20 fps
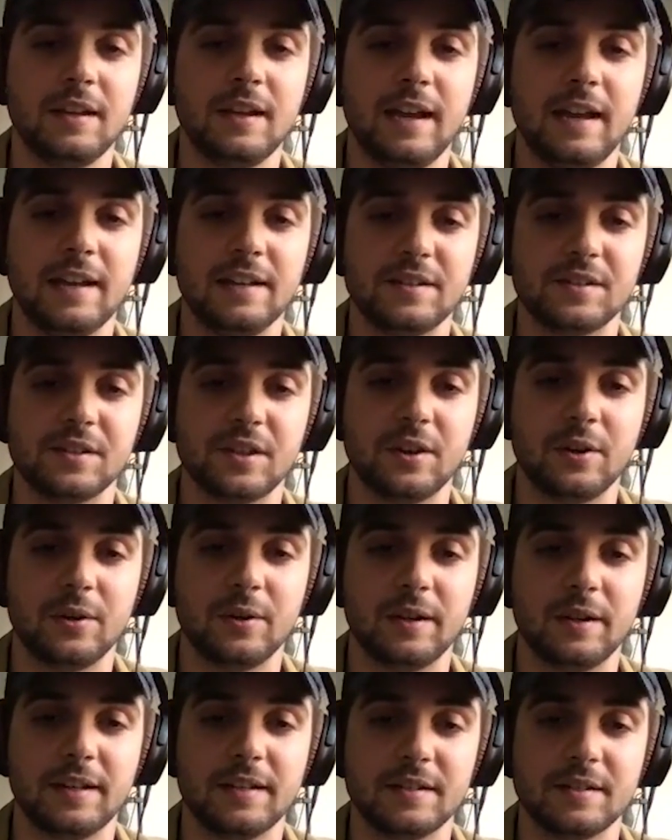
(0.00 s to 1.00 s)
And so
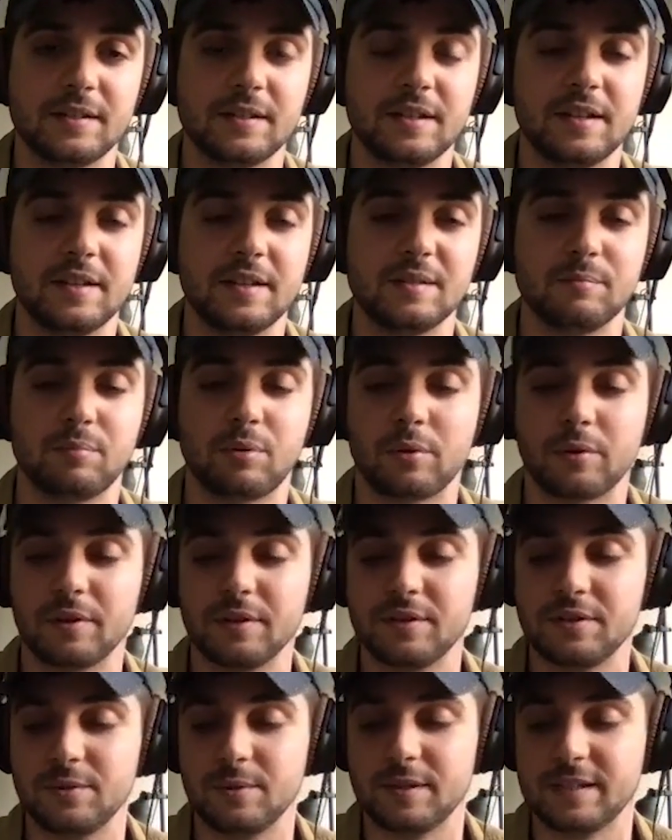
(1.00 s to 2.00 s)
it is
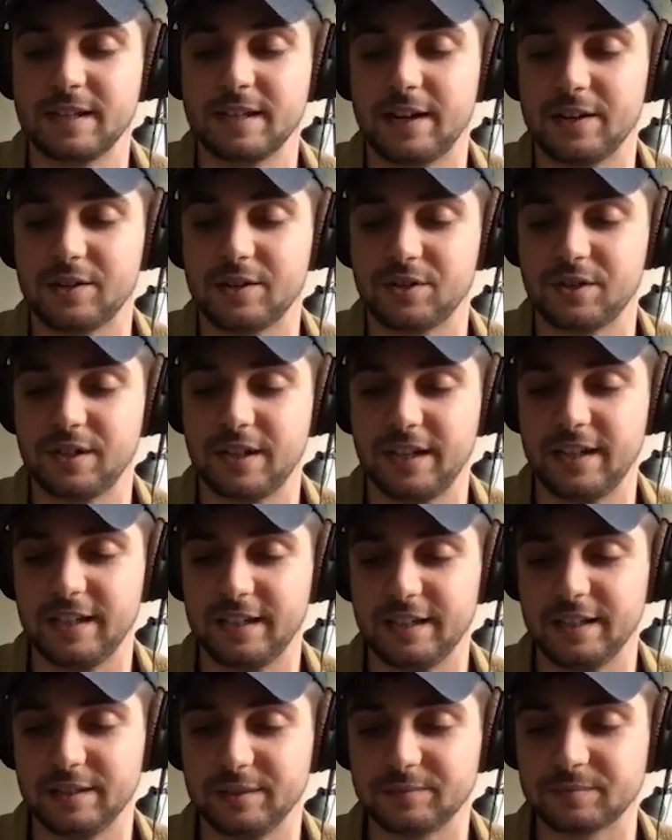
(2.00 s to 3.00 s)
important to attach
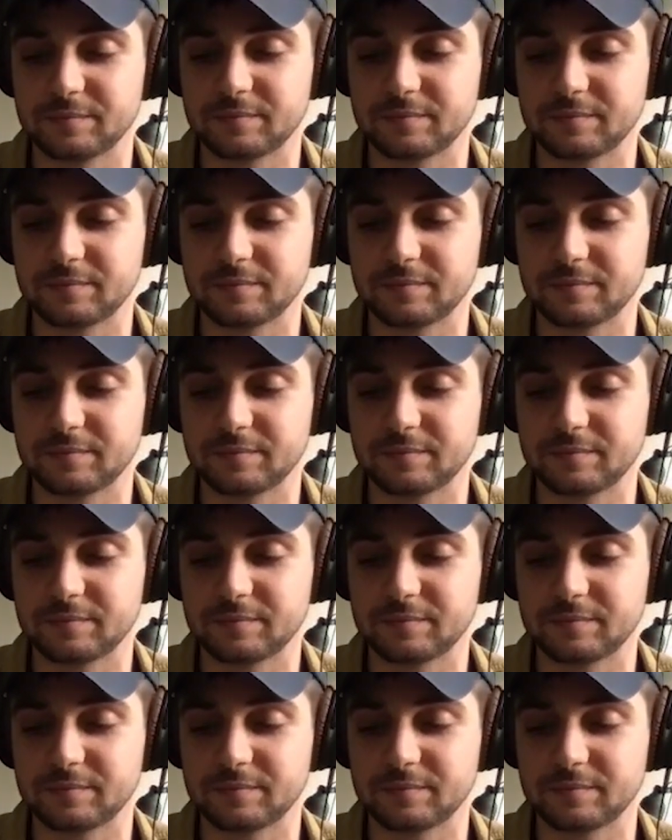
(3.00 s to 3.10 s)
a,